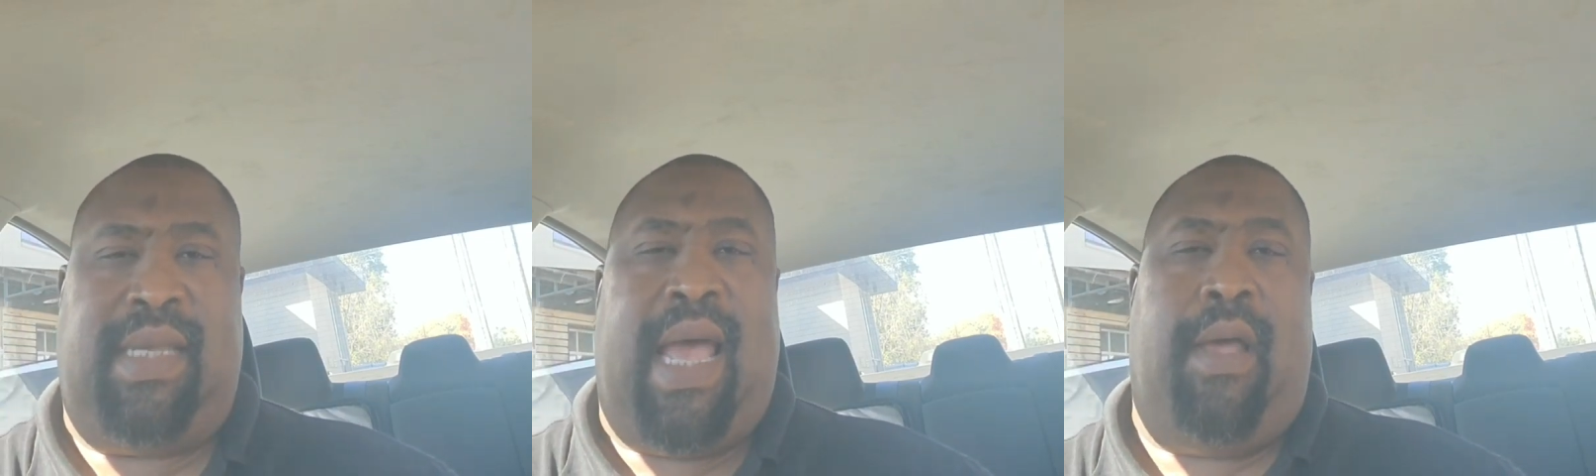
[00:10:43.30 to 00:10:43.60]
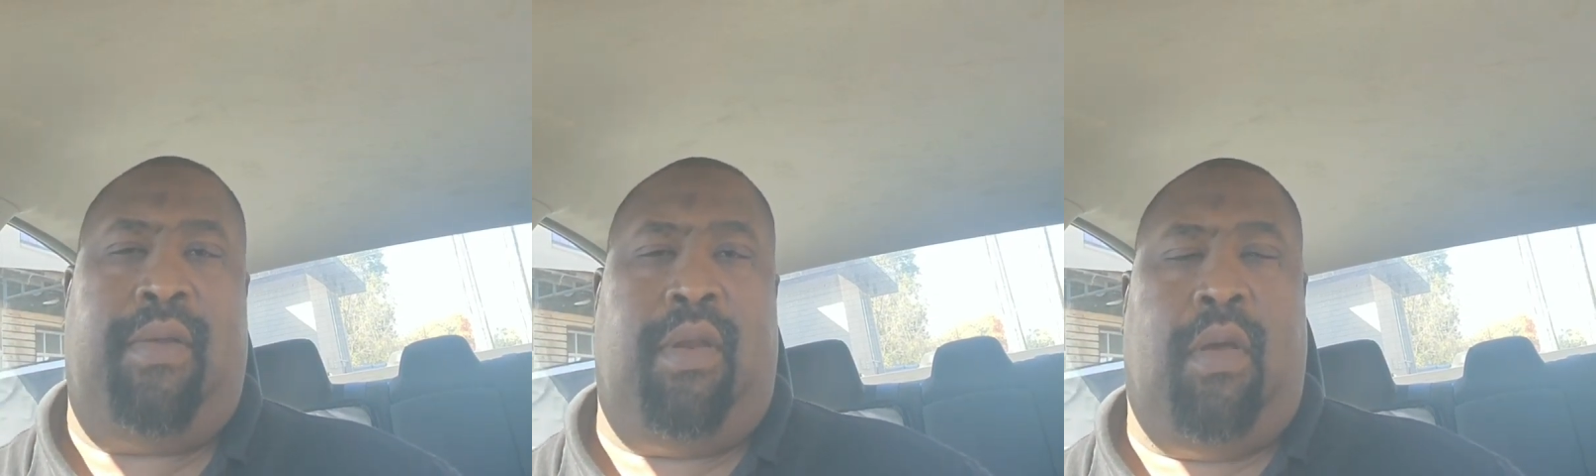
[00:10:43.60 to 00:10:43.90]

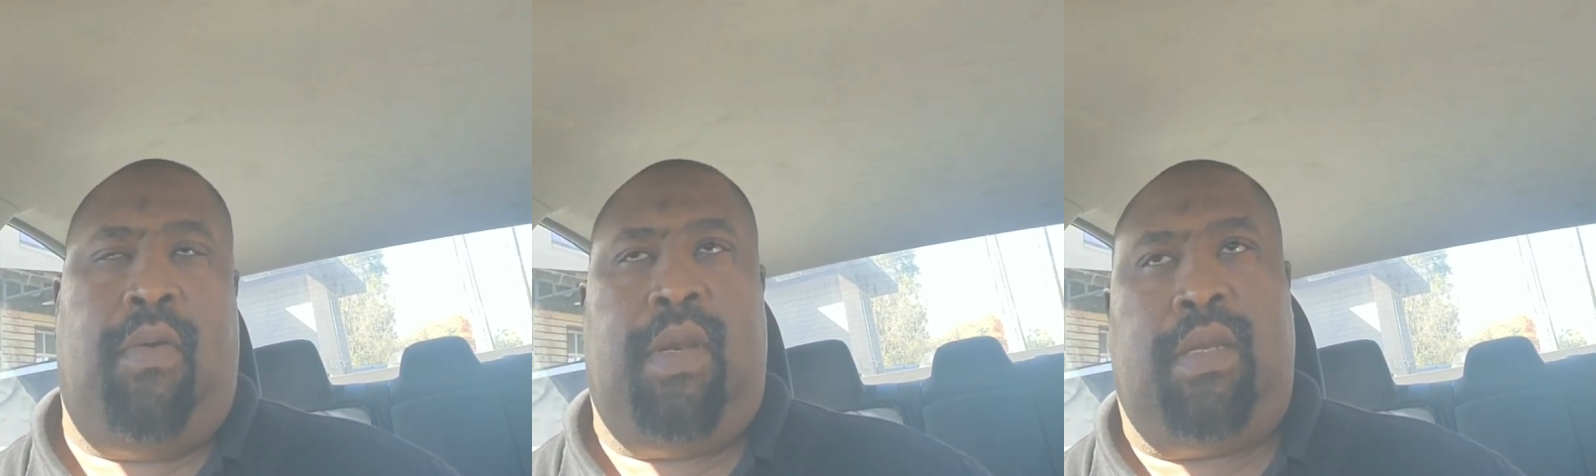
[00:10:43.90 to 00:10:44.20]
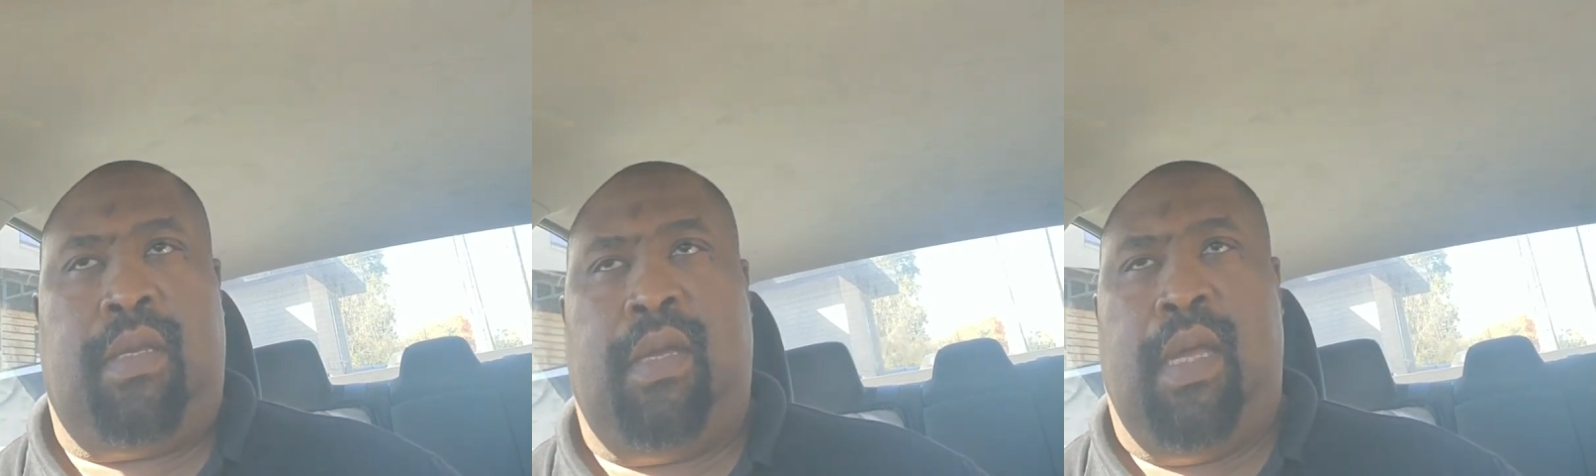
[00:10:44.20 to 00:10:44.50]
out, you know, and
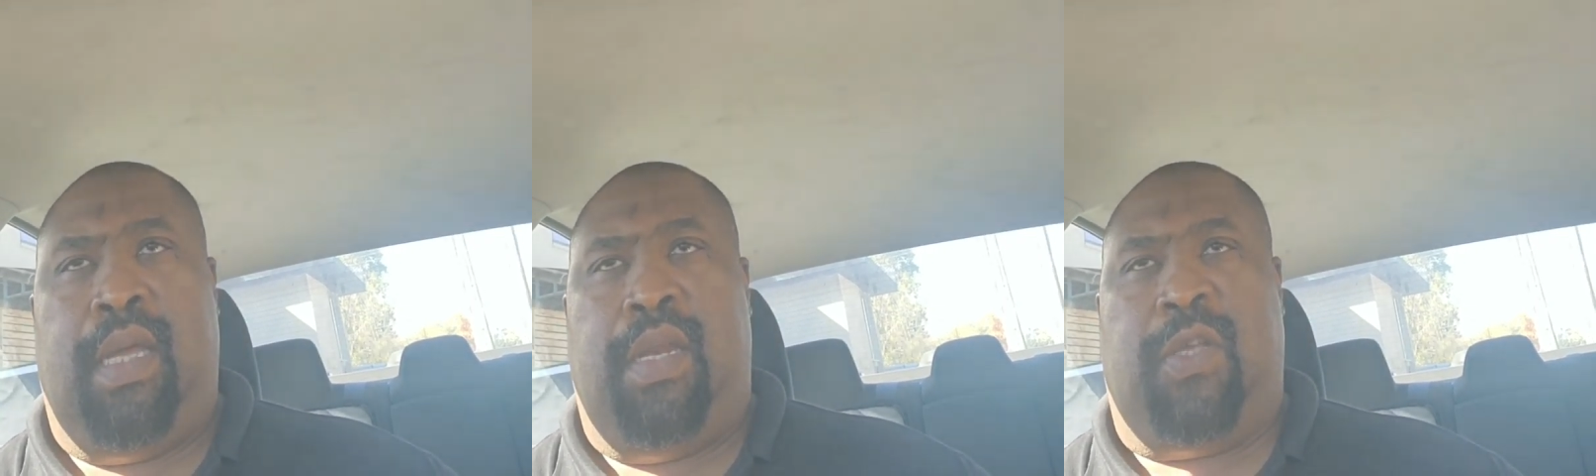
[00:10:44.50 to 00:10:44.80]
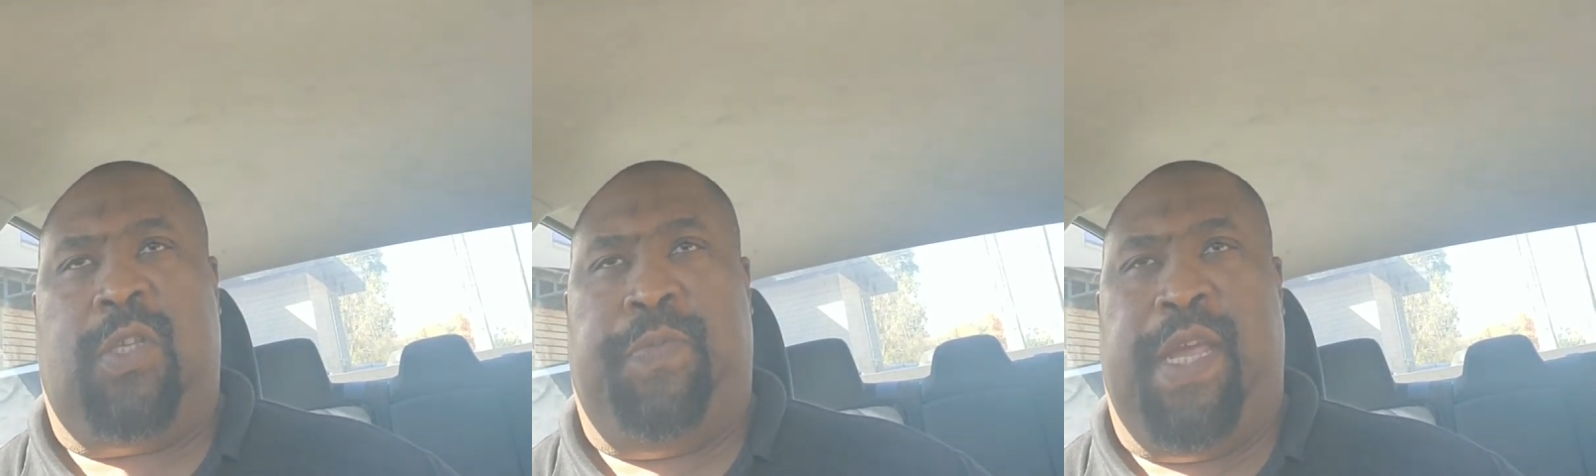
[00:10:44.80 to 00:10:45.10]
to, you
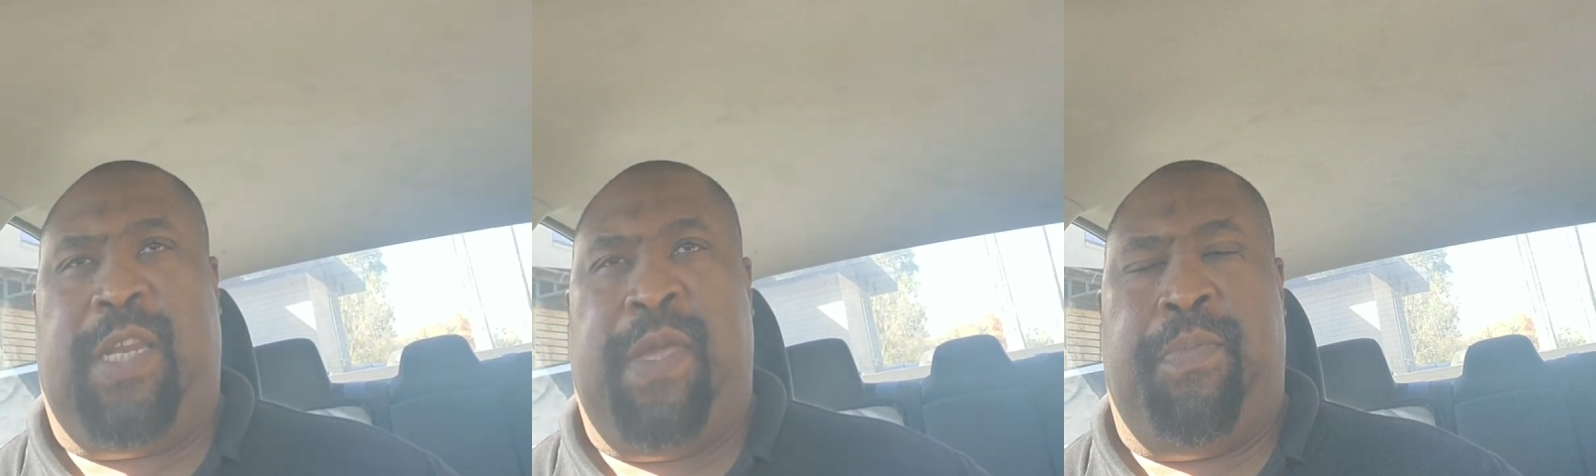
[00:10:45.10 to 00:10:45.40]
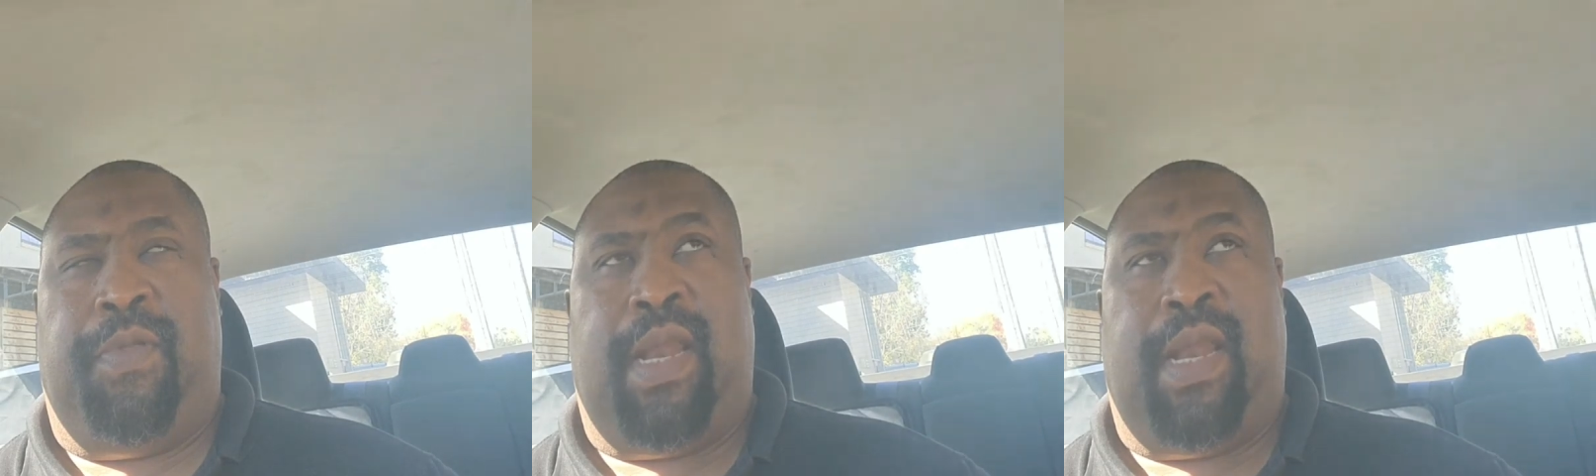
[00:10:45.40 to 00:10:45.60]
know, speak to people